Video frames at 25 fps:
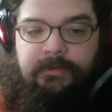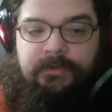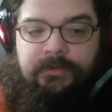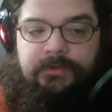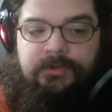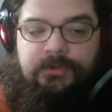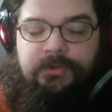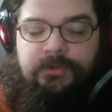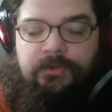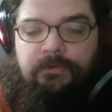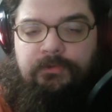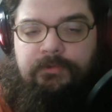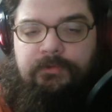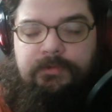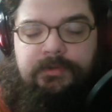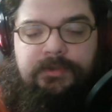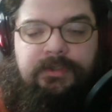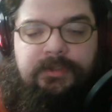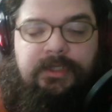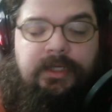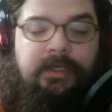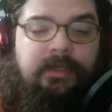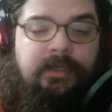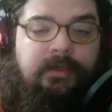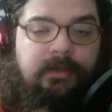So
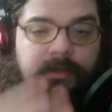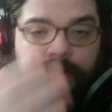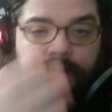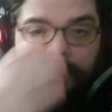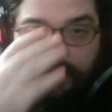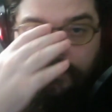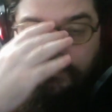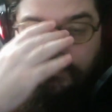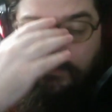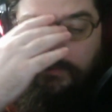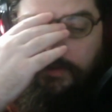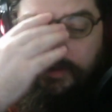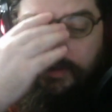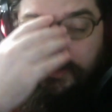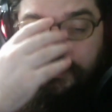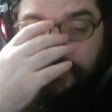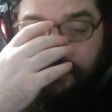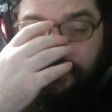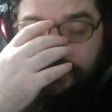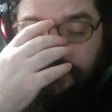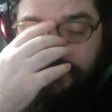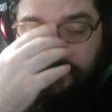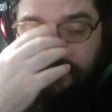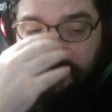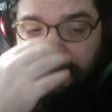Sting
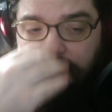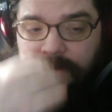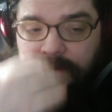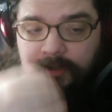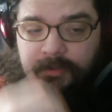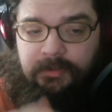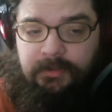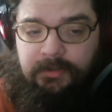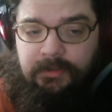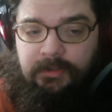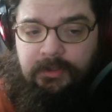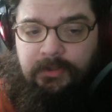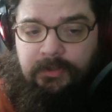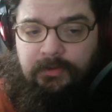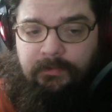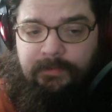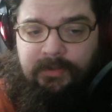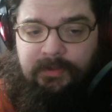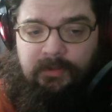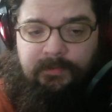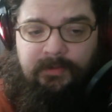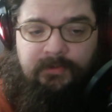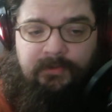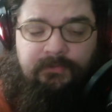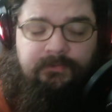was, you know,
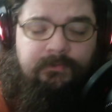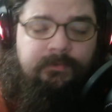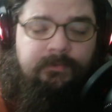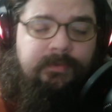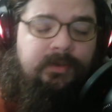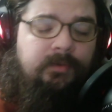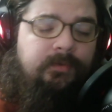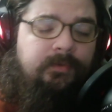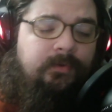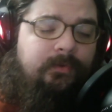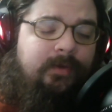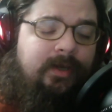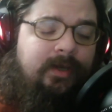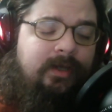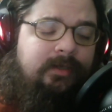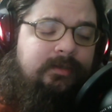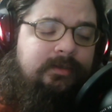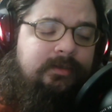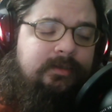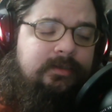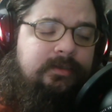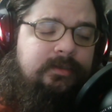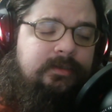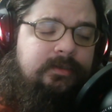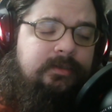Bilbo Bilbo got
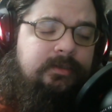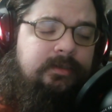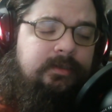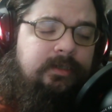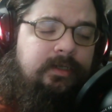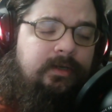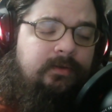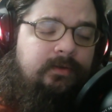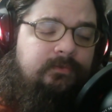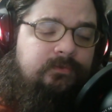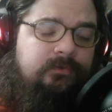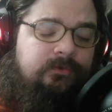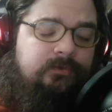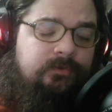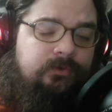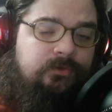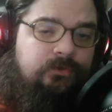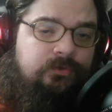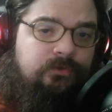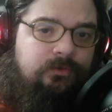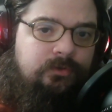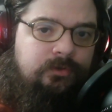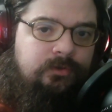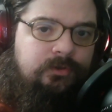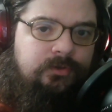this after the
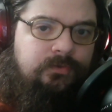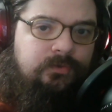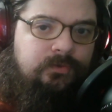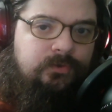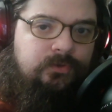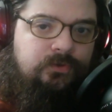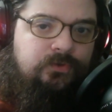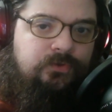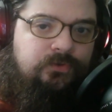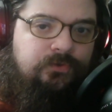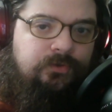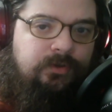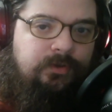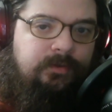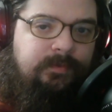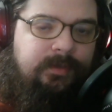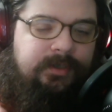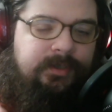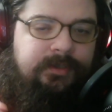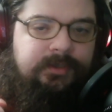trolls were destroyed by the